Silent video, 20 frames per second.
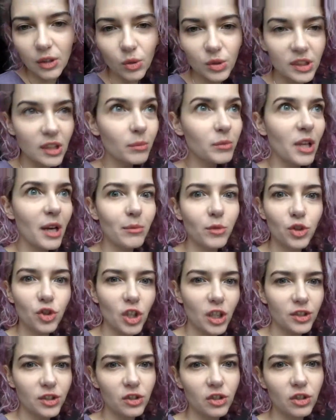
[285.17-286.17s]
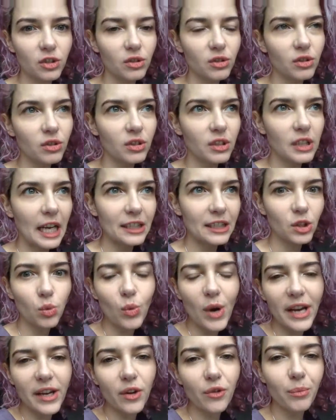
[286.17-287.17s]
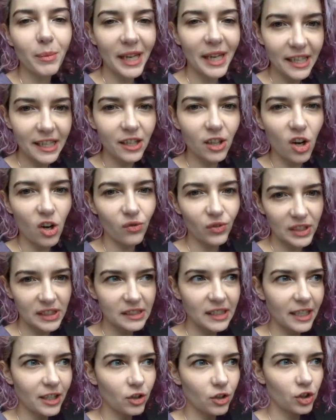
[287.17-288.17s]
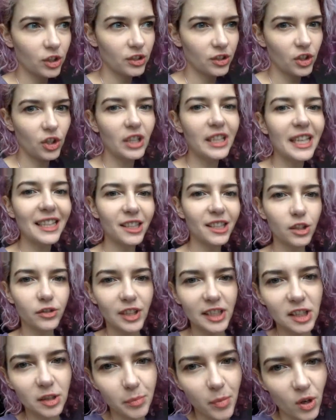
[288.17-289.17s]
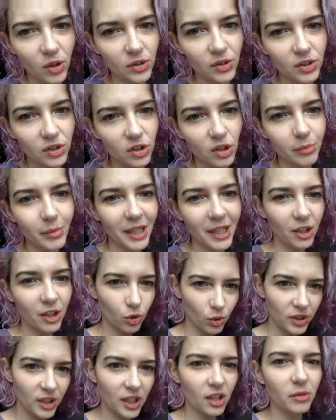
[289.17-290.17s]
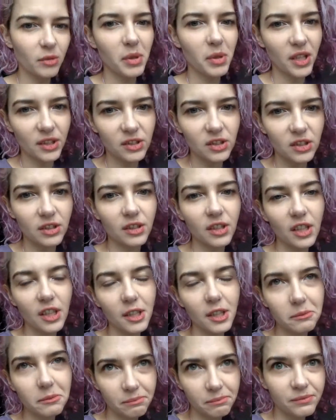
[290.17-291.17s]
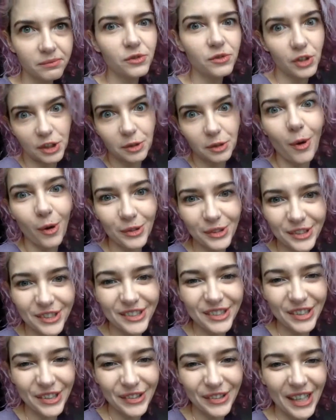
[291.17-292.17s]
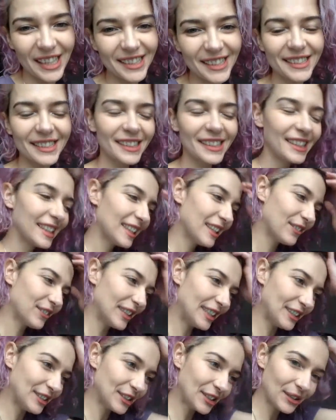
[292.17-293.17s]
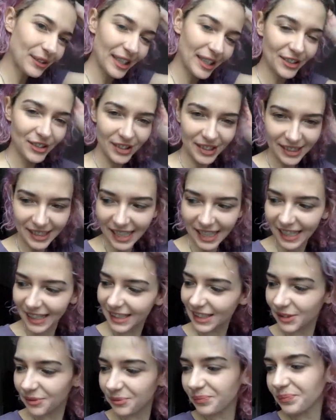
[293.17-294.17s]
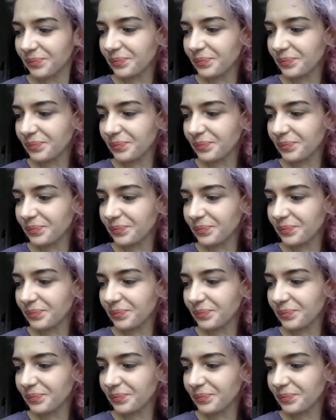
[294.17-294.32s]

sometimes just as a way of making conversation, to get a response, to make sure the other person responds to us. We use question tags.